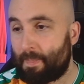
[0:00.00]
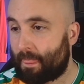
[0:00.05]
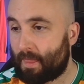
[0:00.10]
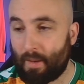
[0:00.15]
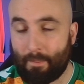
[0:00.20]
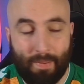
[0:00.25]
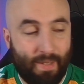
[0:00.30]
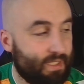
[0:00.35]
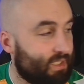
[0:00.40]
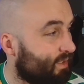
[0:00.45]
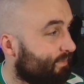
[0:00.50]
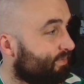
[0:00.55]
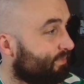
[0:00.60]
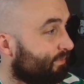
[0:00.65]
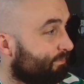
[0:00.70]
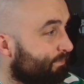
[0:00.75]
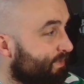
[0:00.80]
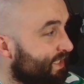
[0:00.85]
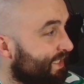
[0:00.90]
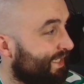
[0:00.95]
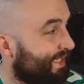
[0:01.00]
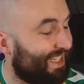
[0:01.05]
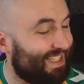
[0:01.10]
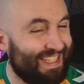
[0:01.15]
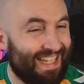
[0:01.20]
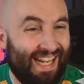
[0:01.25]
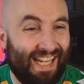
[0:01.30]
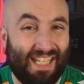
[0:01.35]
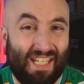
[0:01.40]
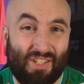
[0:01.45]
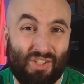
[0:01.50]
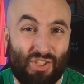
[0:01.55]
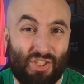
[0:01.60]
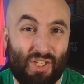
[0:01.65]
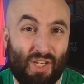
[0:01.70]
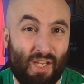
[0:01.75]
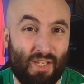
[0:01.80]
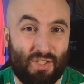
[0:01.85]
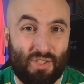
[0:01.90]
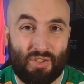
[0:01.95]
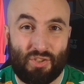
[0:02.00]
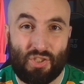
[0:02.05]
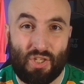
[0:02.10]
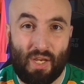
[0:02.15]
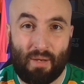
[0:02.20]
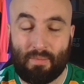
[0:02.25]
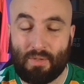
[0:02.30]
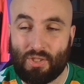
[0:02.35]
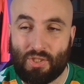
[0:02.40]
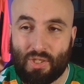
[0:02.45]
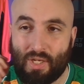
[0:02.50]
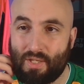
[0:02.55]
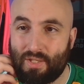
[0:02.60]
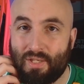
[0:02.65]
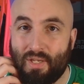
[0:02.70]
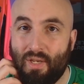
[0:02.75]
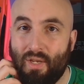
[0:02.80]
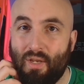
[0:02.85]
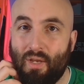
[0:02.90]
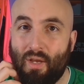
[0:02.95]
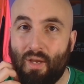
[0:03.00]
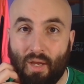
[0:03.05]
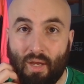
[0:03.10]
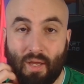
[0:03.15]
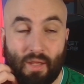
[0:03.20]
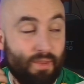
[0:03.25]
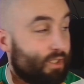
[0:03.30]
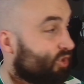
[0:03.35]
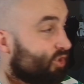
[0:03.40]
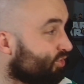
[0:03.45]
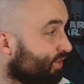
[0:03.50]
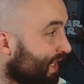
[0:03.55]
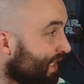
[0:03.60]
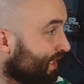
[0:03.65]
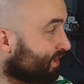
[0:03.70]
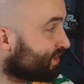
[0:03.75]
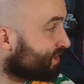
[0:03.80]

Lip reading: I picked up particularly Italian shirts and German shirts, and